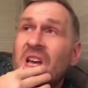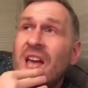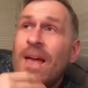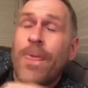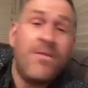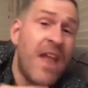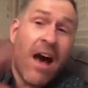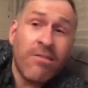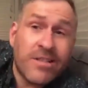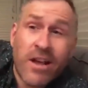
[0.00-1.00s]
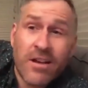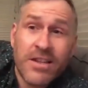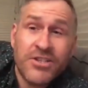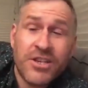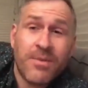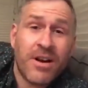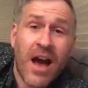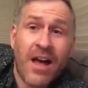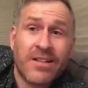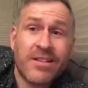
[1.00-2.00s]
And now suddenly Jim
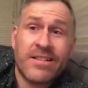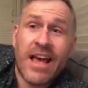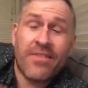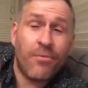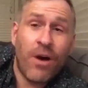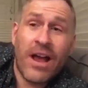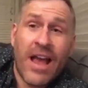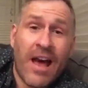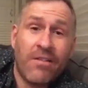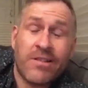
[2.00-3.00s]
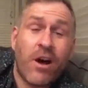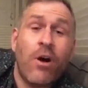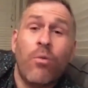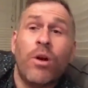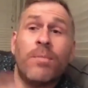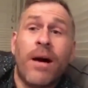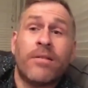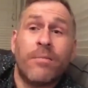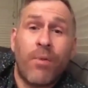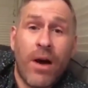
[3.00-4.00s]
Acosta is at the White House. Oh, what about
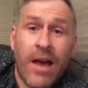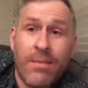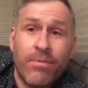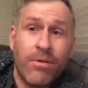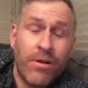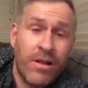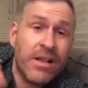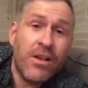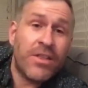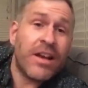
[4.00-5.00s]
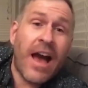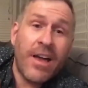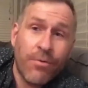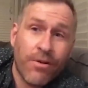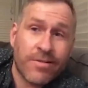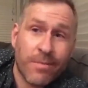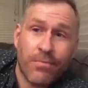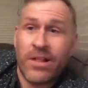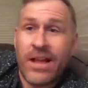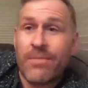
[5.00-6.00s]
the Bible? The guy who works for
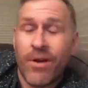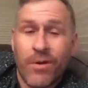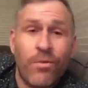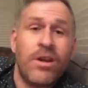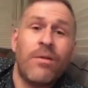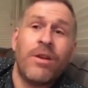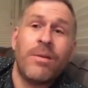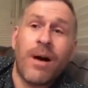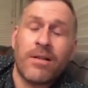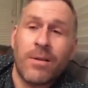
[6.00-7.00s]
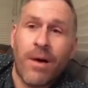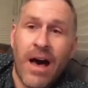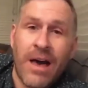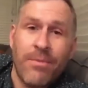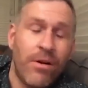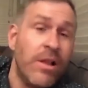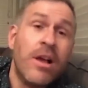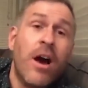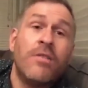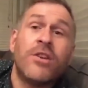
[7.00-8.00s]
Playboy, what about the Bible?
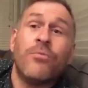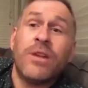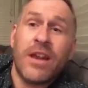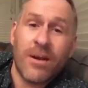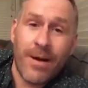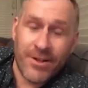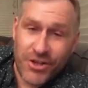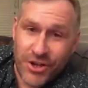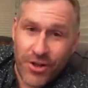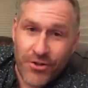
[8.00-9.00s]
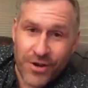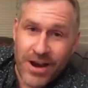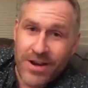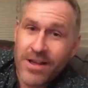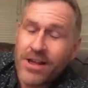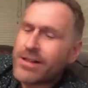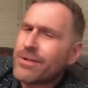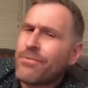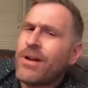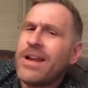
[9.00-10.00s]
Oh, don't we care about children? It's
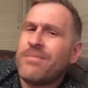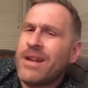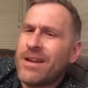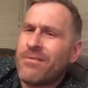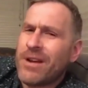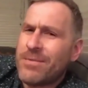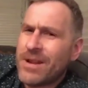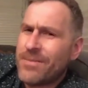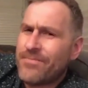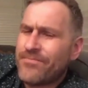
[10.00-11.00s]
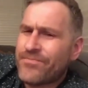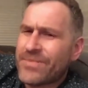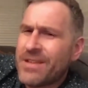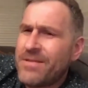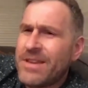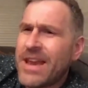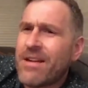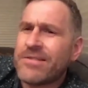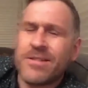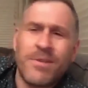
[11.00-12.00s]
like, wait a minute. If you
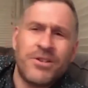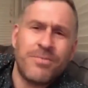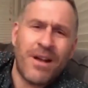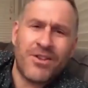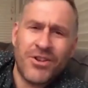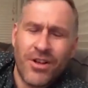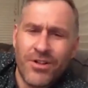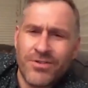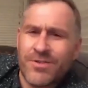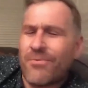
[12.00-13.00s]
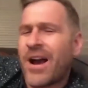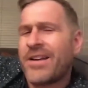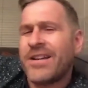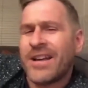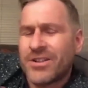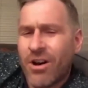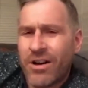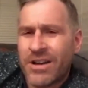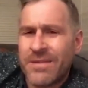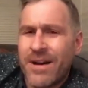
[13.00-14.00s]
care so much about children, why are you not
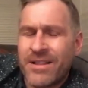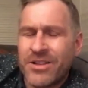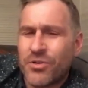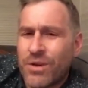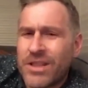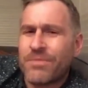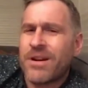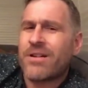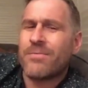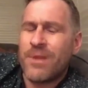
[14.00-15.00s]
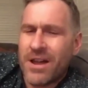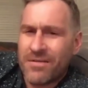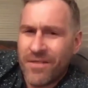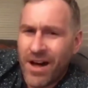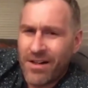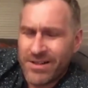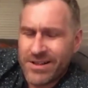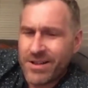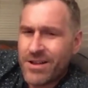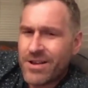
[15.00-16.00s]
talking about the 2,300 pedophiles